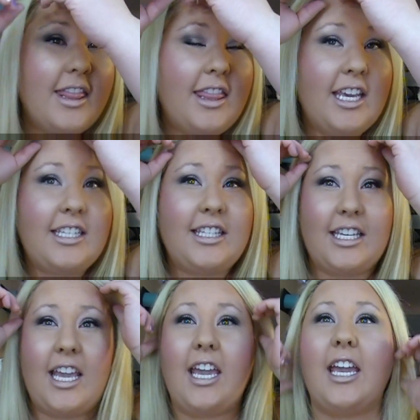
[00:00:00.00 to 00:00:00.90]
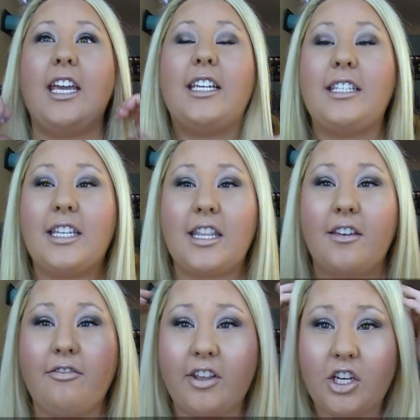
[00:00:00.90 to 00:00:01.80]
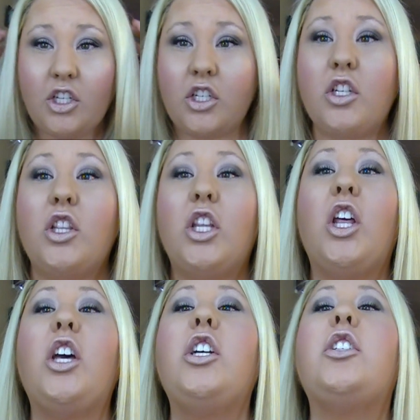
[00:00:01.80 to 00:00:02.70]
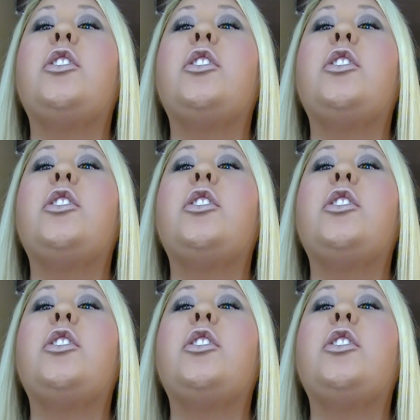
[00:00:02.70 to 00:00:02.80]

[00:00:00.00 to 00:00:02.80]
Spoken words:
this is the finished look.